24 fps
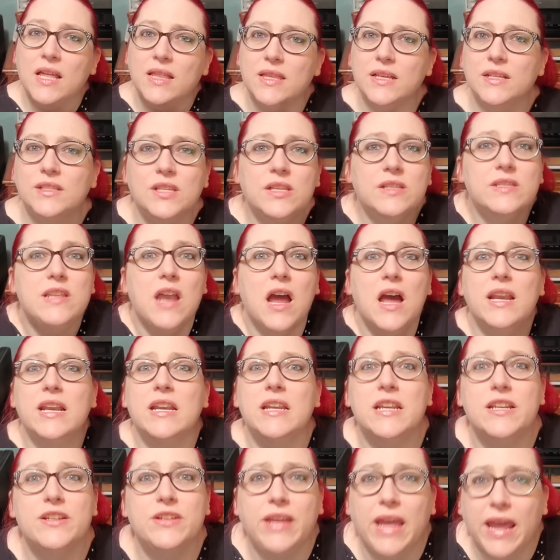This is not
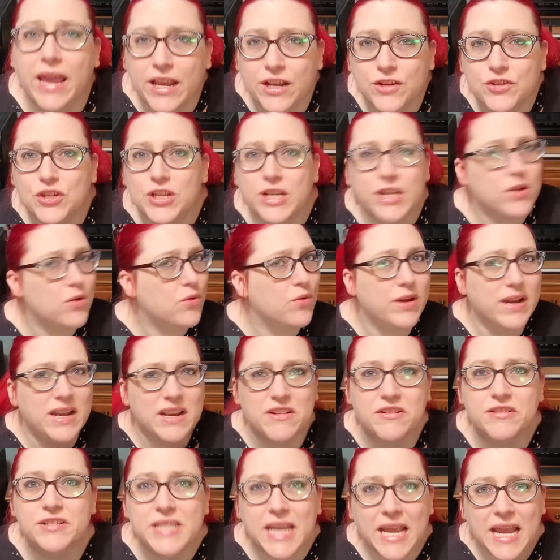an engaging or
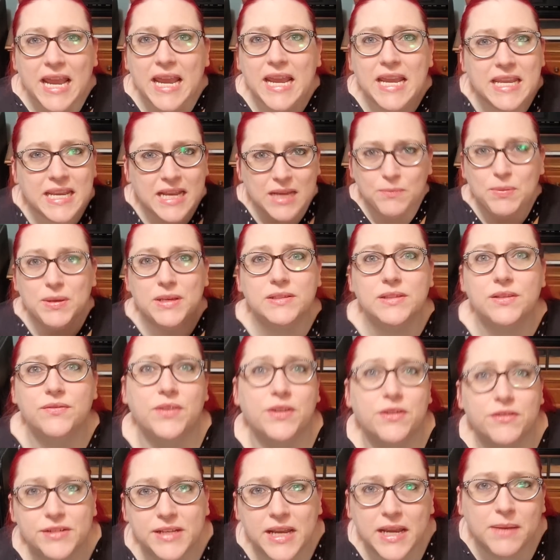entertaining piece of
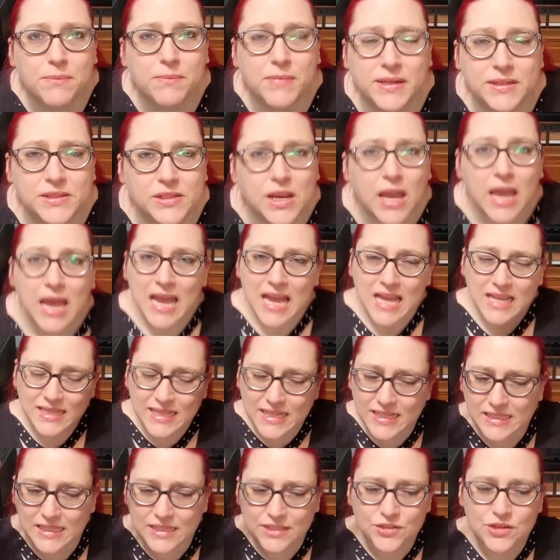entertainment.
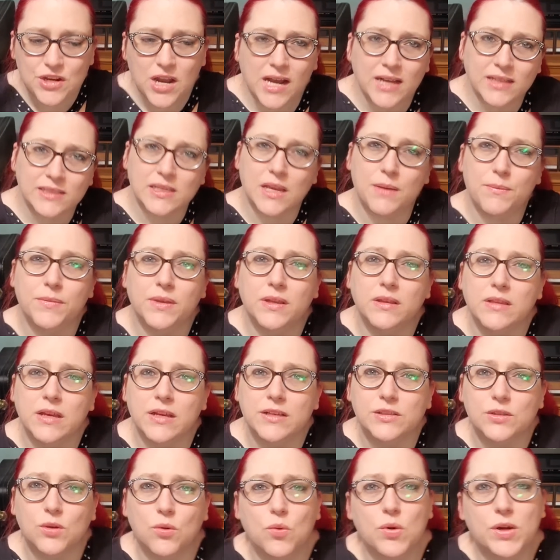This is not something
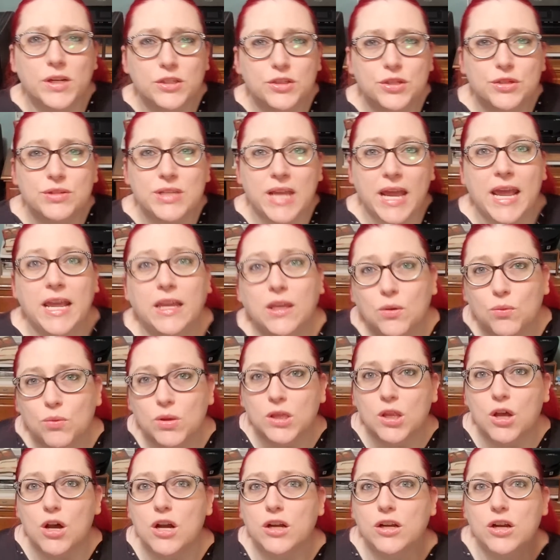that is going to take you
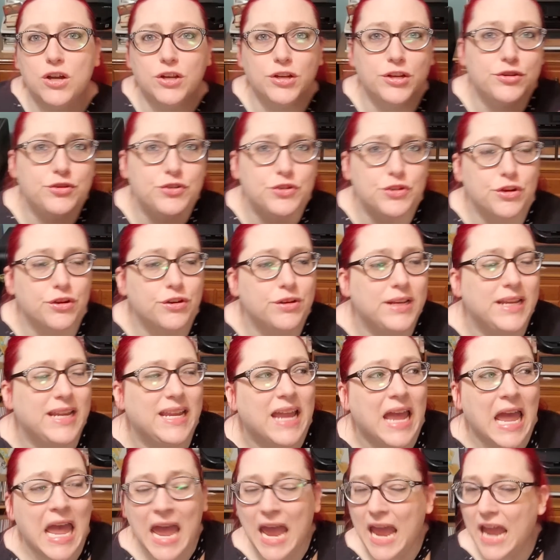along on a
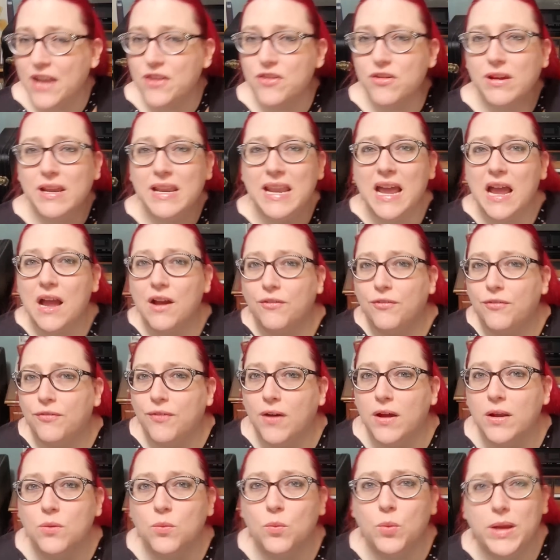journey and you're going to have
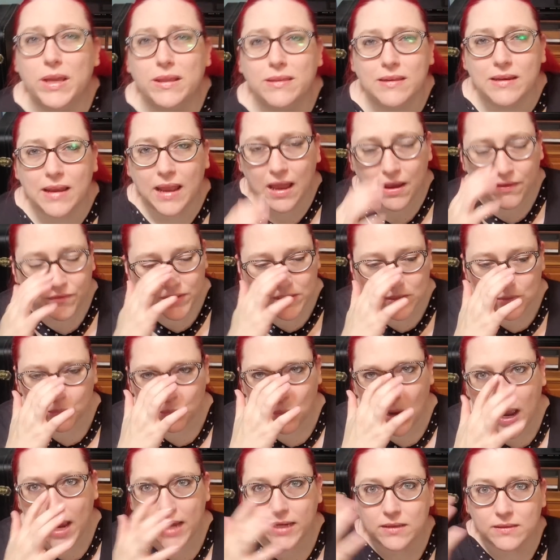fun with and have this
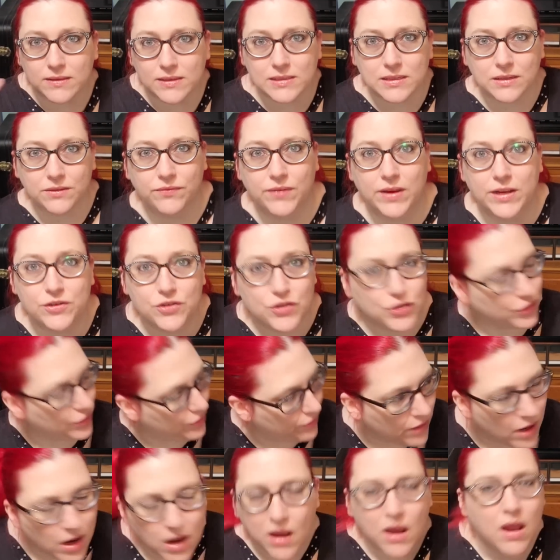ride and this
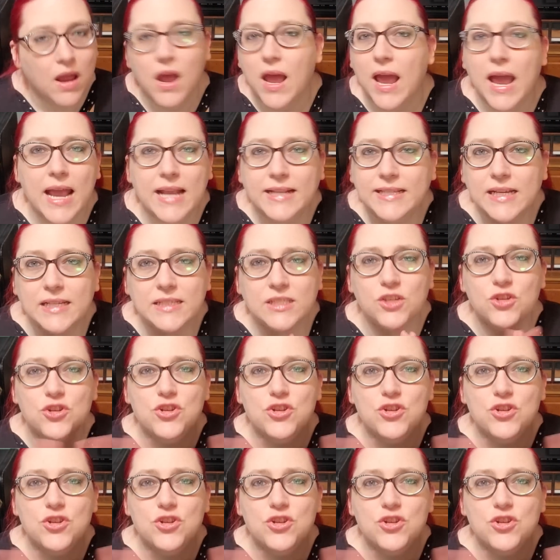adventure. It does